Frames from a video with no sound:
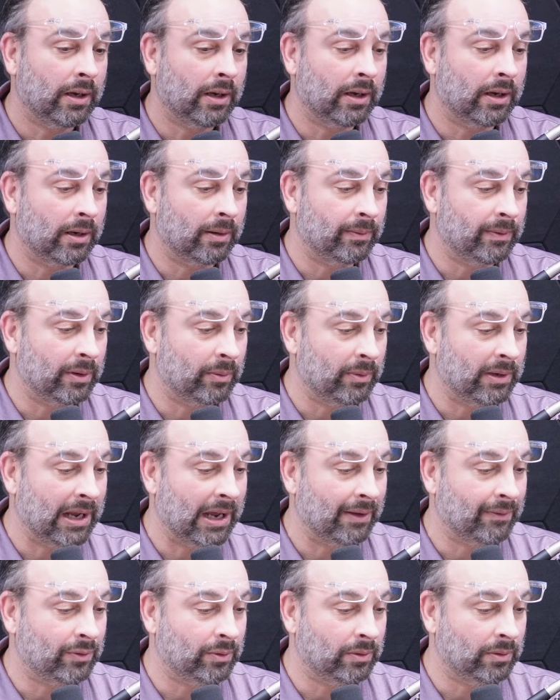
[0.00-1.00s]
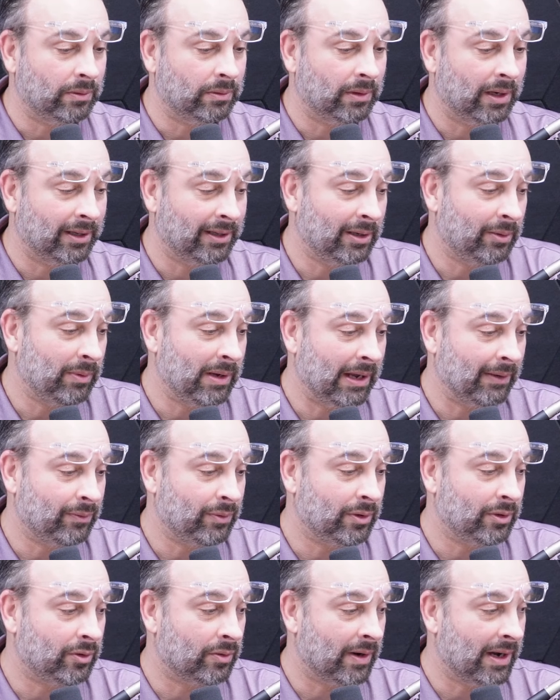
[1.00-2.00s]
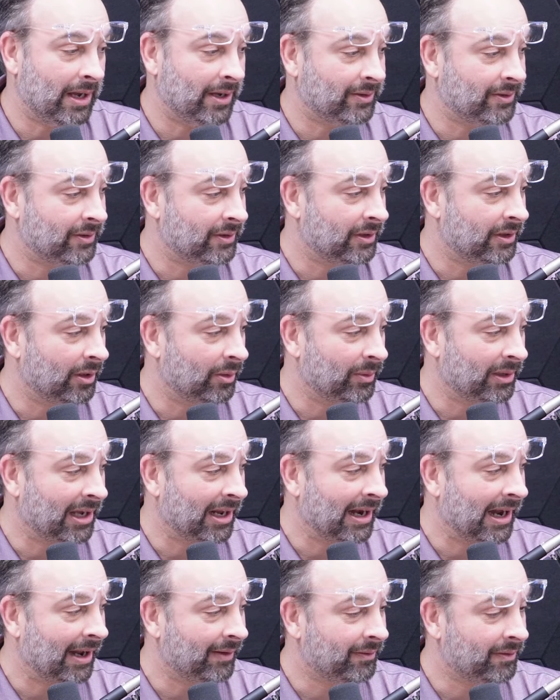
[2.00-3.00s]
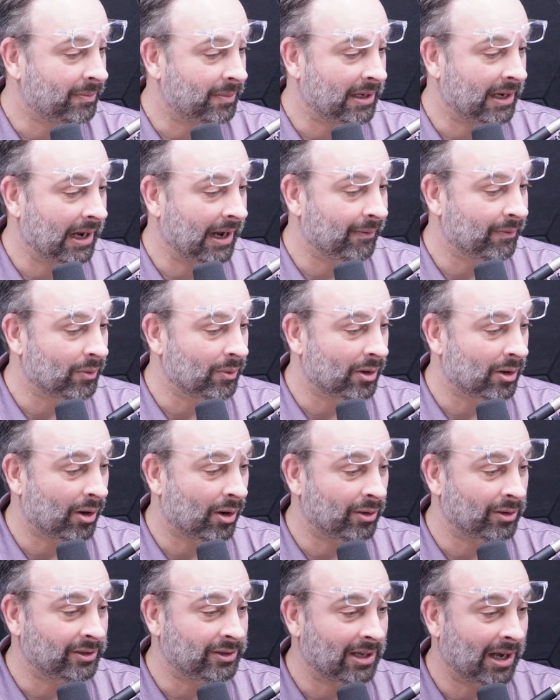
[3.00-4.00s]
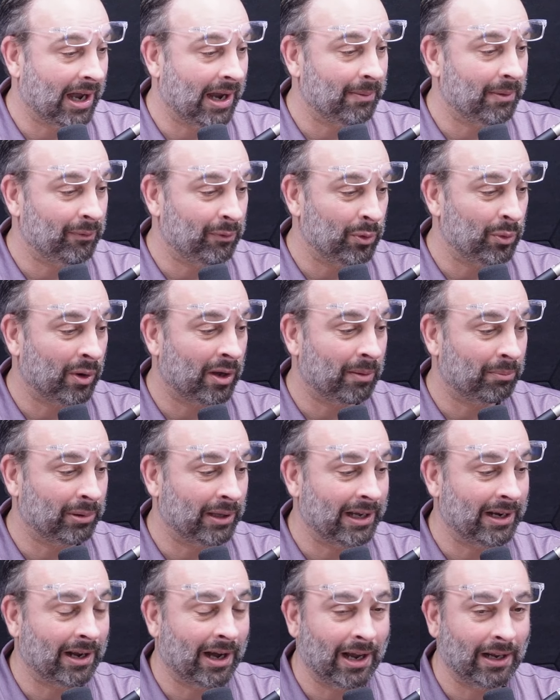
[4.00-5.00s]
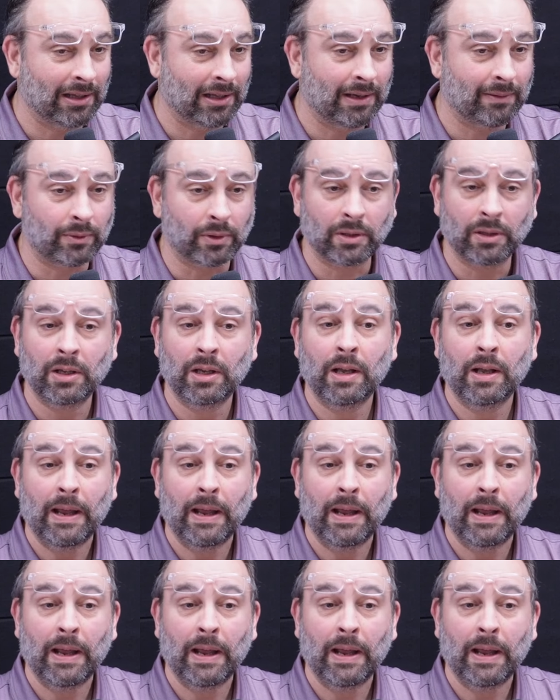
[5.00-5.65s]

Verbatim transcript: Uh, that we have to, I think we have to address. You know, we kind of have to be everywhere all the time if we want to play at a high level.